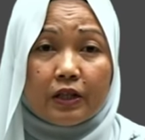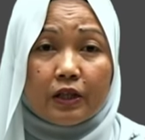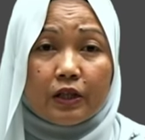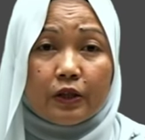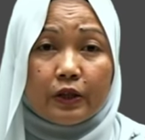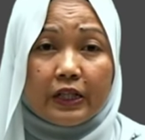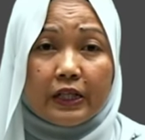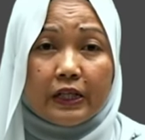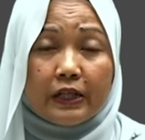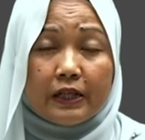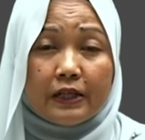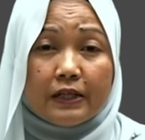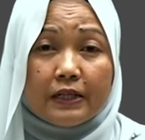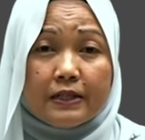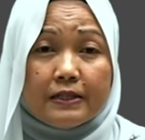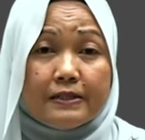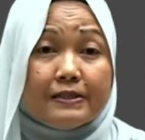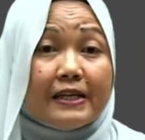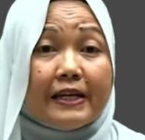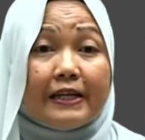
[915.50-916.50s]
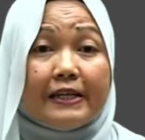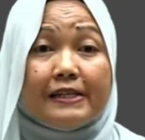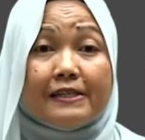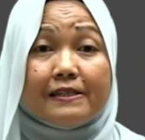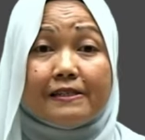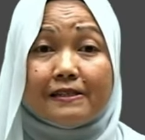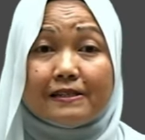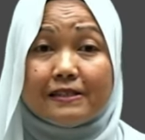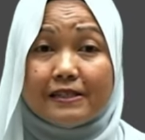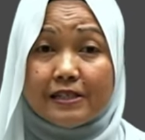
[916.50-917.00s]
Okay. Second
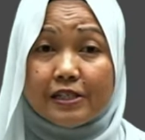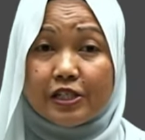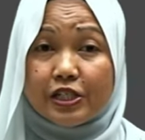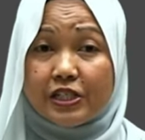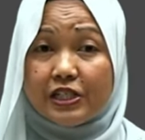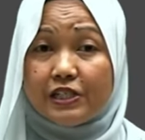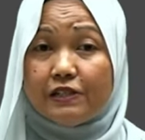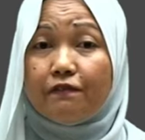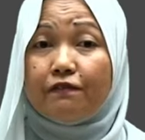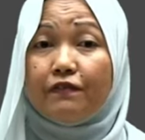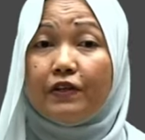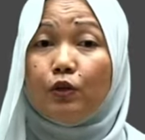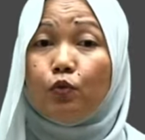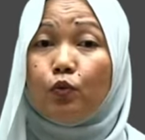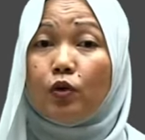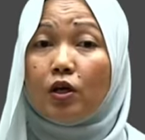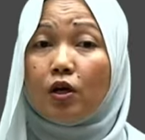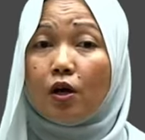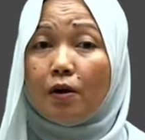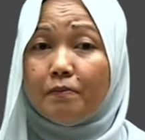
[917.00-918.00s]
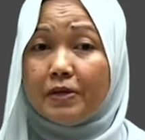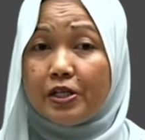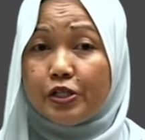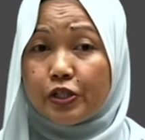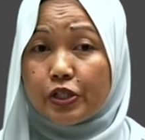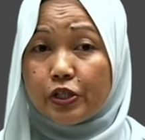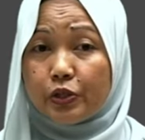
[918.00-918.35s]
stage is fieldwork or measured